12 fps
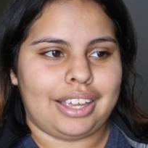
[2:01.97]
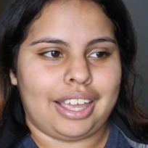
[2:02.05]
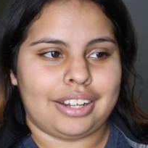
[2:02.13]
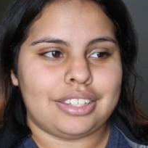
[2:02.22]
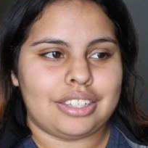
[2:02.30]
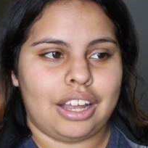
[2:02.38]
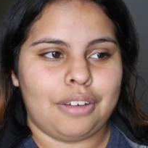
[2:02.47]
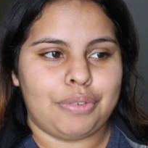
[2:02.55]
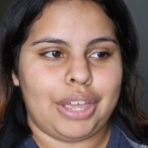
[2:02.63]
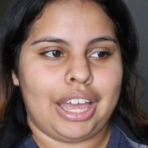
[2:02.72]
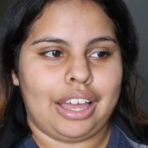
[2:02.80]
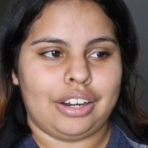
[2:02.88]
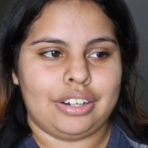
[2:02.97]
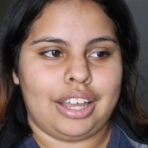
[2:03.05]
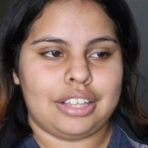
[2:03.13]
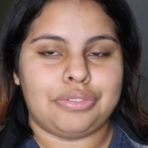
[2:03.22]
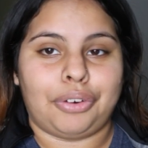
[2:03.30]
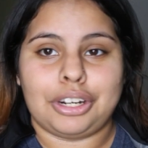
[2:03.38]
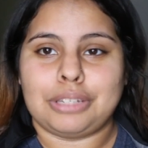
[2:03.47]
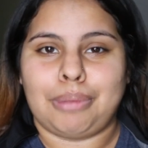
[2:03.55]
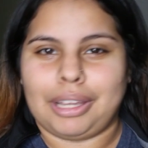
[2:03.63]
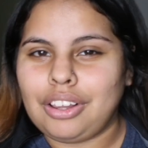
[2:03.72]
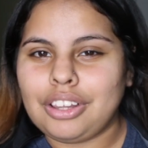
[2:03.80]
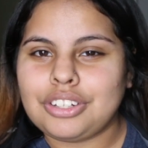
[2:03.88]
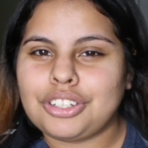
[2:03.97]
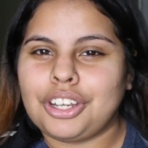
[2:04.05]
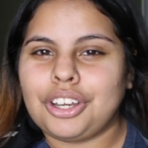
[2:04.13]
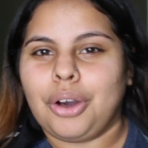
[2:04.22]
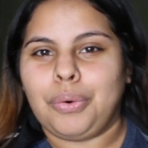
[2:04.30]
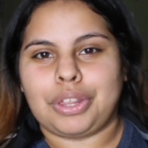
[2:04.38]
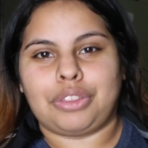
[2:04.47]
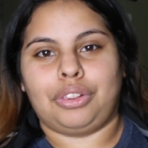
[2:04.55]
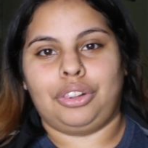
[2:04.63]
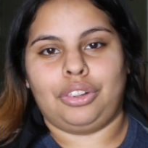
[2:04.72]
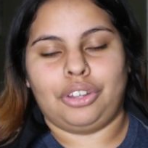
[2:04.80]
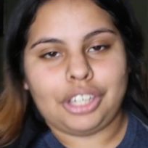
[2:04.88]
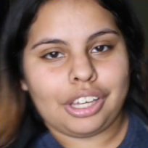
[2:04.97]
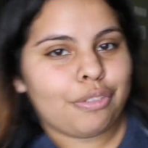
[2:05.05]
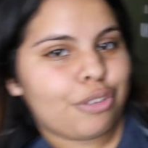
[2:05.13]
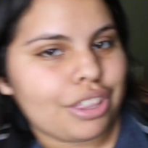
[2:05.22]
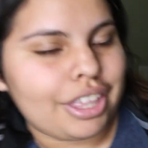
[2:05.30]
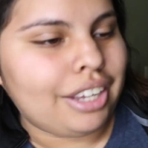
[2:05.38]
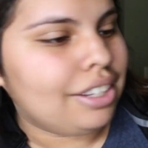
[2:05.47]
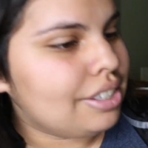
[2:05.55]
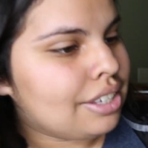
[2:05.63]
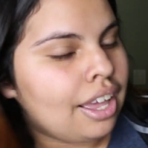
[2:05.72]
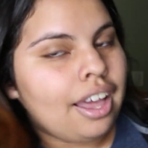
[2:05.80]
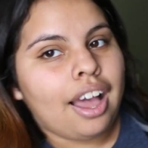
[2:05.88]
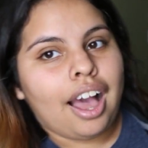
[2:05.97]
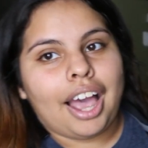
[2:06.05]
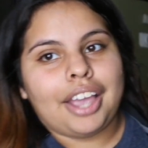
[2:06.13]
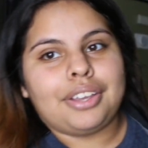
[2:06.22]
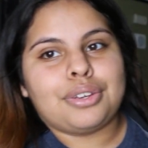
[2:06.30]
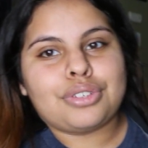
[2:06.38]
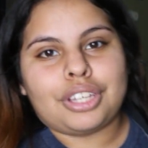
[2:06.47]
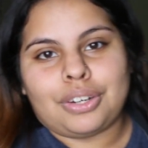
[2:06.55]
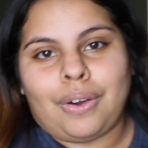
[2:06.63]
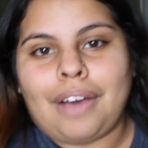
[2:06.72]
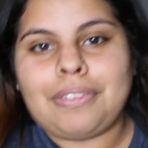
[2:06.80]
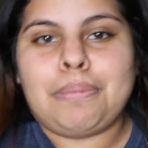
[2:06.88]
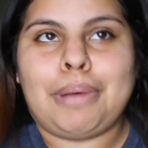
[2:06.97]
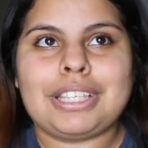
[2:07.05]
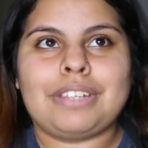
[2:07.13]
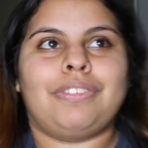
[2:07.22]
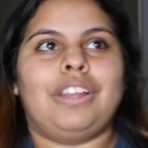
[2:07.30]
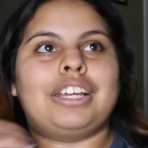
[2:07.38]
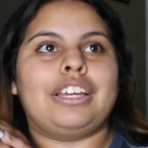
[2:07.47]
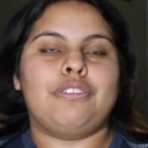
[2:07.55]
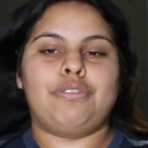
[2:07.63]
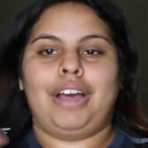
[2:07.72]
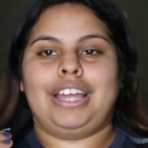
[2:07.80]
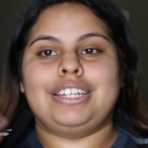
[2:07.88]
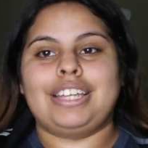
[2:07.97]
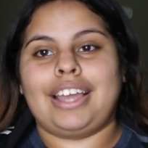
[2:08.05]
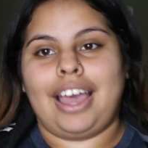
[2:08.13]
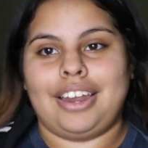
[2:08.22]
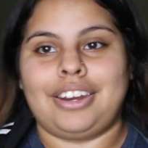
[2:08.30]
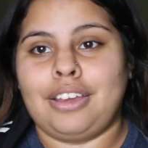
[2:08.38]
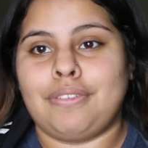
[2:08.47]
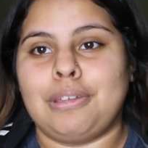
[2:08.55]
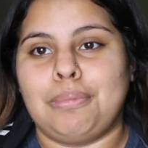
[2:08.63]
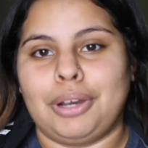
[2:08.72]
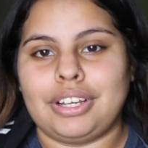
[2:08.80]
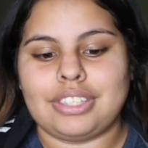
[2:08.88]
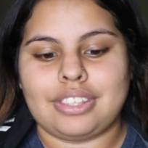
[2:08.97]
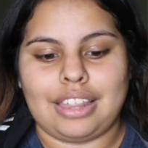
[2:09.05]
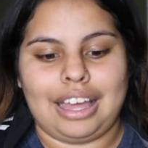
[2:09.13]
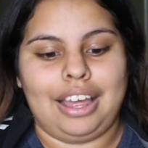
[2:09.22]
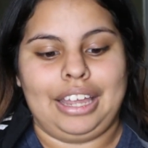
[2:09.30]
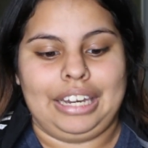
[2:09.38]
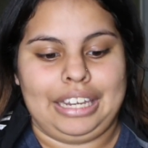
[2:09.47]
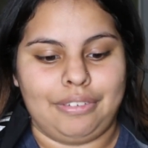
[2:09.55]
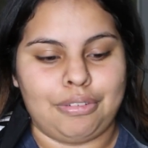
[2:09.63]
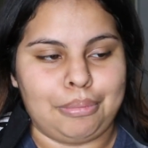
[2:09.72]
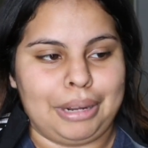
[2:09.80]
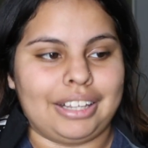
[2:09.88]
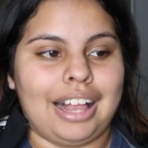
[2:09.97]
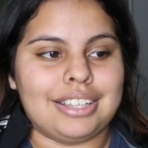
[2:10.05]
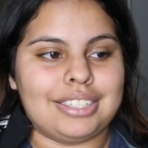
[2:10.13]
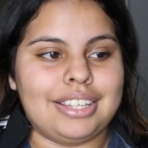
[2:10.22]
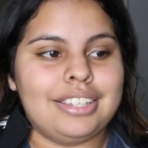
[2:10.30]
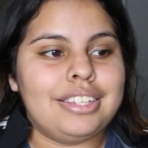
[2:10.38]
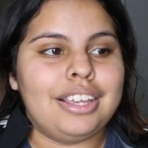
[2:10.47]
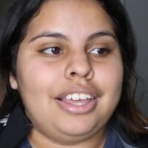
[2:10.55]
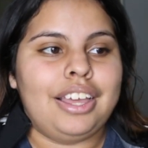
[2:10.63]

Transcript: and stuff, and as far as my knowledge can go with looking for things, I usually don't have the best of luck in finding any of the books that I need for my classes.